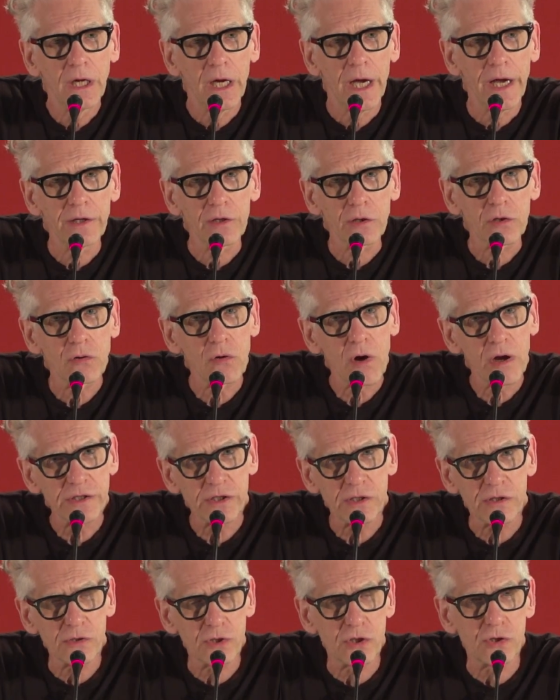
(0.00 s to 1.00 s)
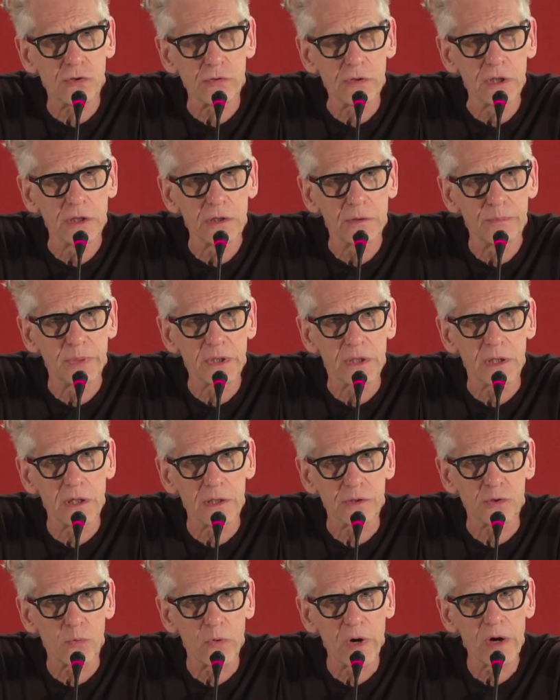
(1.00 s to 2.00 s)
and across the street,
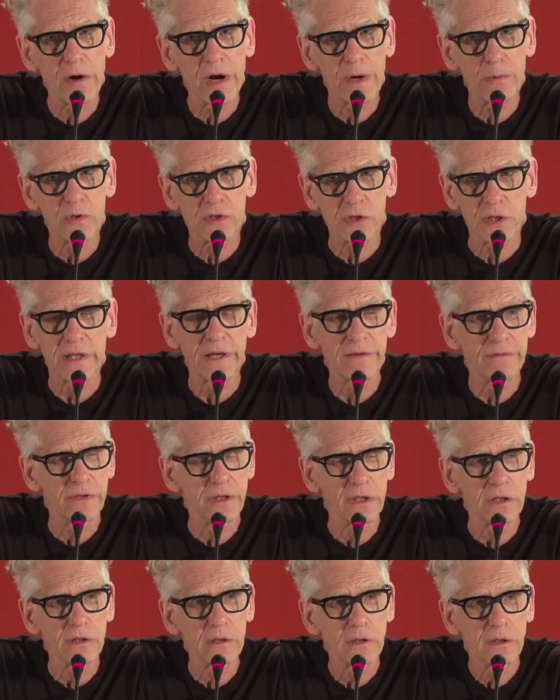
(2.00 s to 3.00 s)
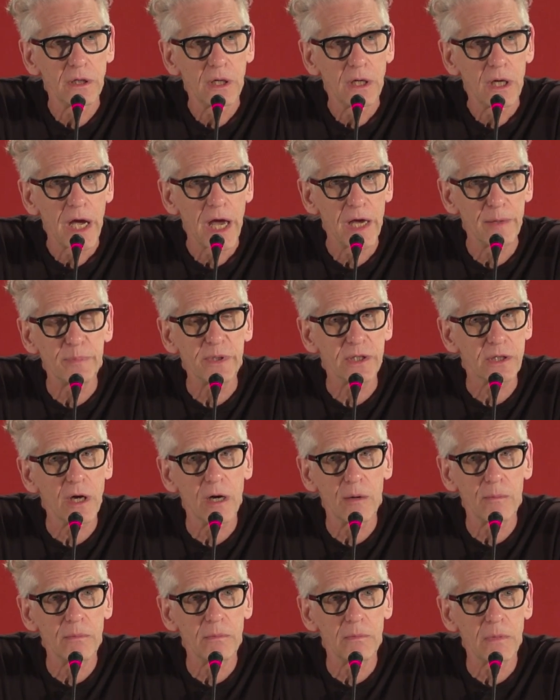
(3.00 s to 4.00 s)
because where I was living had
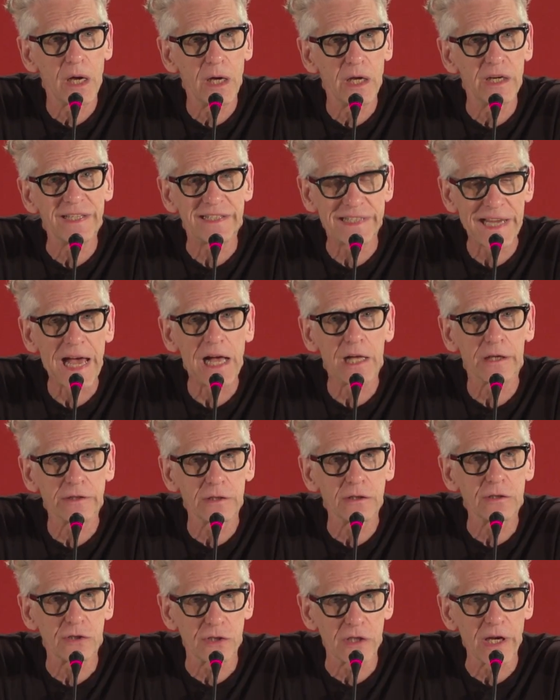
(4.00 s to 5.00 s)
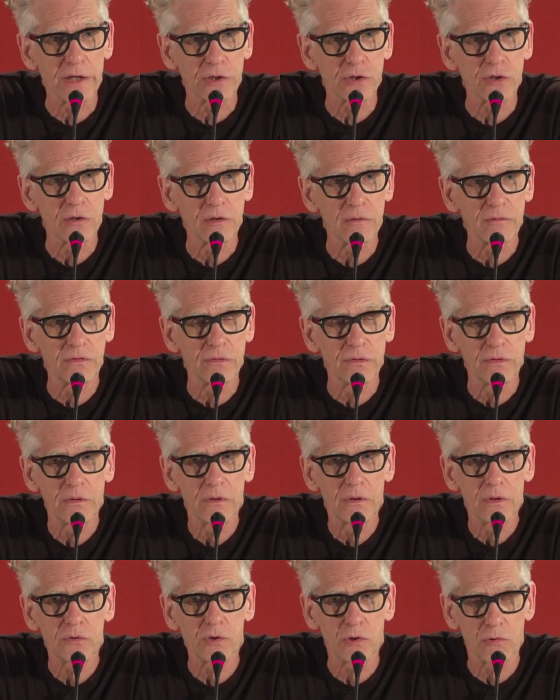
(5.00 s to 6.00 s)
become an Italian section of
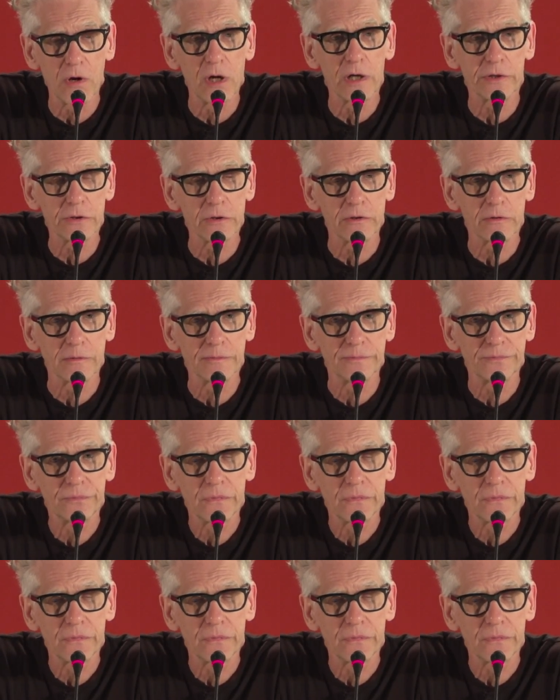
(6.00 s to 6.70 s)
Toronto.